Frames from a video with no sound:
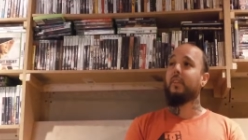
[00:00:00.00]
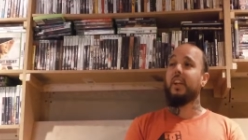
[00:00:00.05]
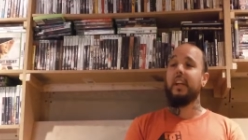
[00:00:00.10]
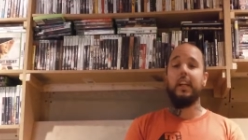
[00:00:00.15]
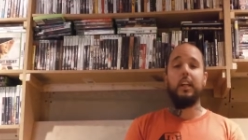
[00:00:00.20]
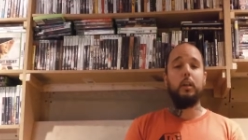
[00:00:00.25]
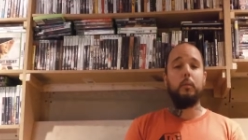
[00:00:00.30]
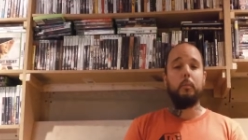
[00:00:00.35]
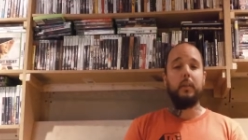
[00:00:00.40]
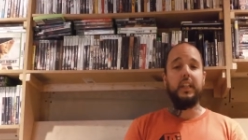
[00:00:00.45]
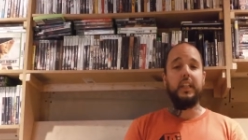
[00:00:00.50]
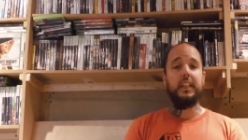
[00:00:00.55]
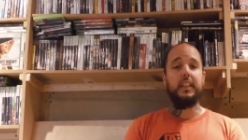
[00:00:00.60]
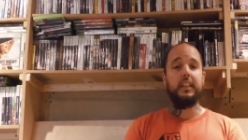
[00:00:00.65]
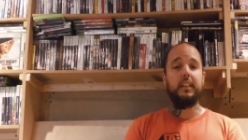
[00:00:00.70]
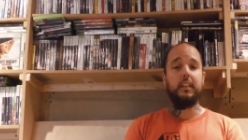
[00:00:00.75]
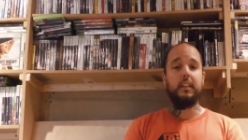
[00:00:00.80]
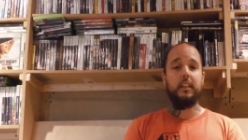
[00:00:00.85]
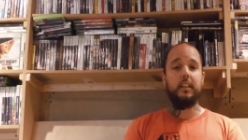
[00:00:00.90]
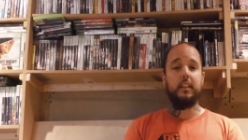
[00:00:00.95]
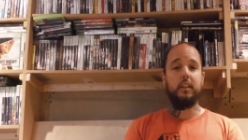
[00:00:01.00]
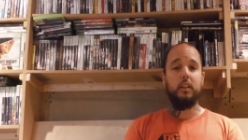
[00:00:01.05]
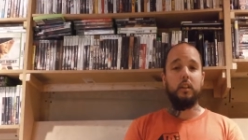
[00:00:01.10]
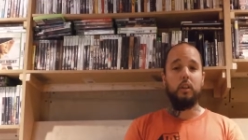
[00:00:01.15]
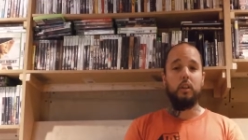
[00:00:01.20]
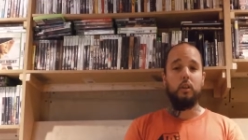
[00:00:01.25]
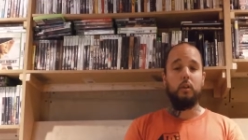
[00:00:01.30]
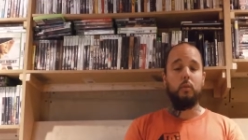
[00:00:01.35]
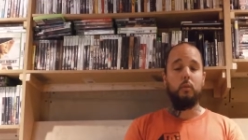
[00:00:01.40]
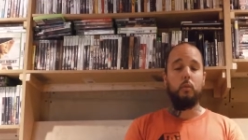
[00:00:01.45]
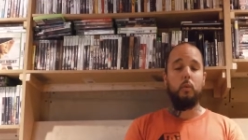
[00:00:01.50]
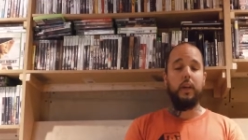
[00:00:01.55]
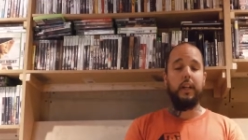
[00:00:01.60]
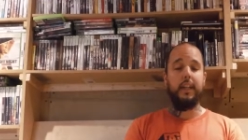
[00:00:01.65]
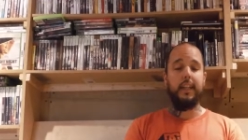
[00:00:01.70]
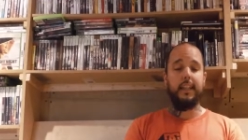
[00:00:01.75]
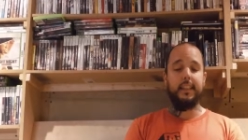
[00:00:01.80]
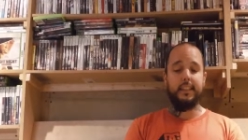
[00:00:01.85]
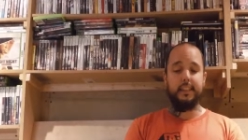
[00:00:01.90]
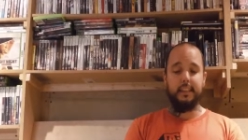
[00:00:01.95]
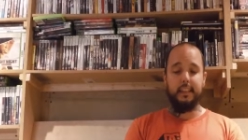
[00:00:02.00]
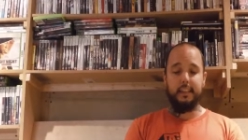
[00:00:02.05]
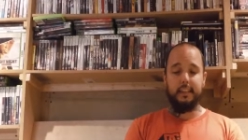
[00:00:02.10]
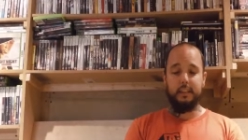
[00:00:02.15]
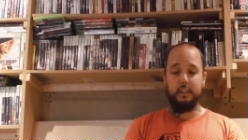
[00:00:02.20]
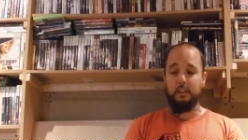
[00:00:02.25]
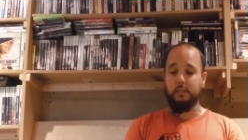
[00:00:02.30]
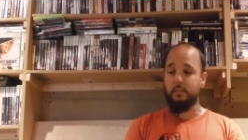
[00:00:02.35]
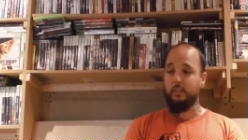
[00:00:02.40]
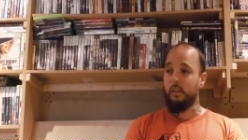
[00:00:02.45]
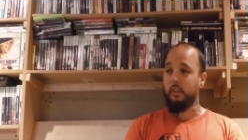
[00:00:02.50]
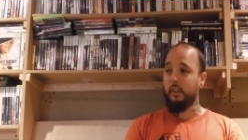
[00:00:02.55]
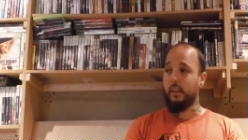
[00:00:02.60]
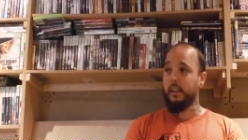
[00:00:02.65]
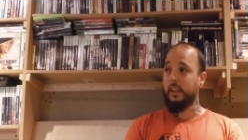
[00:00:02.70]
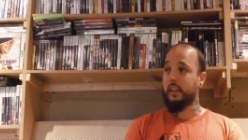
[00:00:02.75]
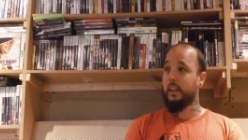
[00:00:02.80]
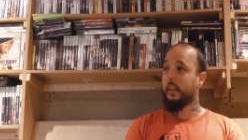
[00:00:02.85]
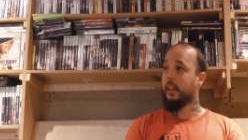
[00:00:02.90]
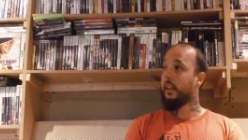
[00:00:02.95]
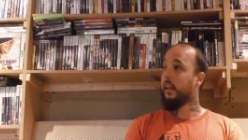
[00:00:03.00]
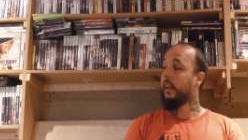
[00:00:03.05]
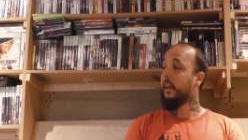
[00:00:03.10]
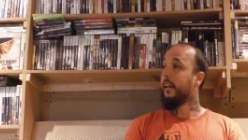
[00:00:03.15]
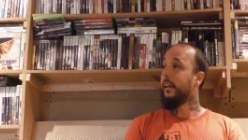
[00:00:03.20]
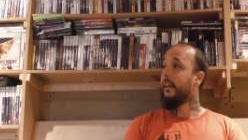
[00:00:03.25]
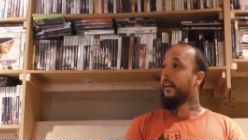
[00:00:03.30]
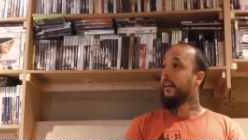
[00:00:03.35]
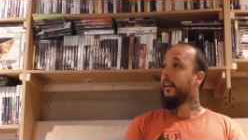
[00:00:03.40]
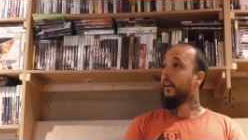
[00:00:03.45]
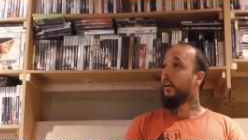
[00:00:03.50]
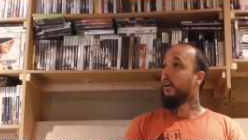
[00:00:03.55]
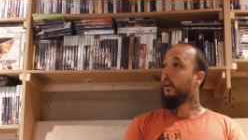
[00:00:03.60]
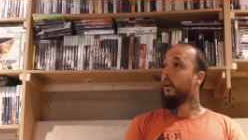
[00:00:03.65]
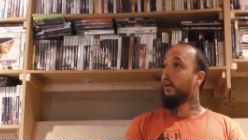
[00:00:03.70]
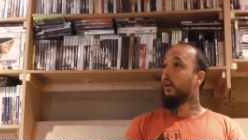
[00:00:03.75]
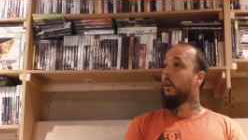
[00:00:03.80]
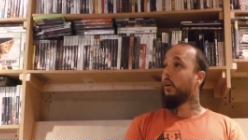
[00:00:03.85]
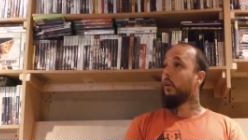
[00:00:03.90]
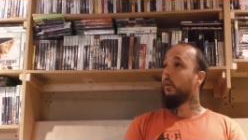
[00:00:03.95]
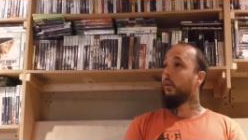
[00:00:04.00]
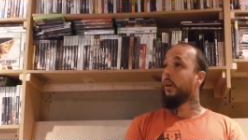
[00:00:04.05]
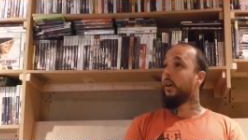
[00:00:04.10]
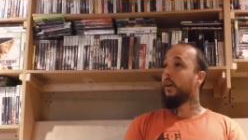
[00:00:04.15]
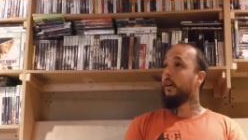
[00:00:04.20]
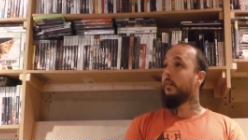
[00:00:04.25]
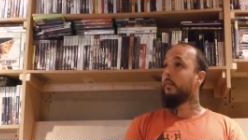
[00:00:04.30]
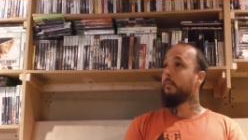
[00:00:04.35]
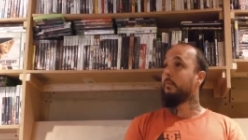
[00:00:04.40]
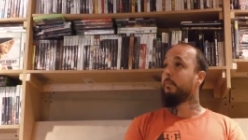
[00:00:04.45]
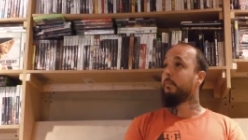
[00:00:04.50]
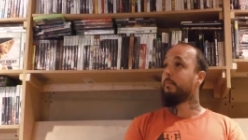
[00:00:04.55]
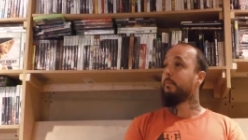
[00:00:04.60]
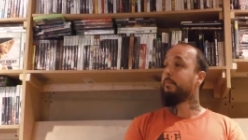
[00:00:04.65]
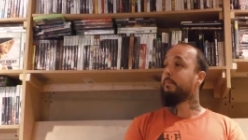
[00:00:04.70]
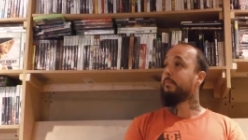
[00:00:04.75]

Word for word: in the media, when they say stuff like, "Oh, um,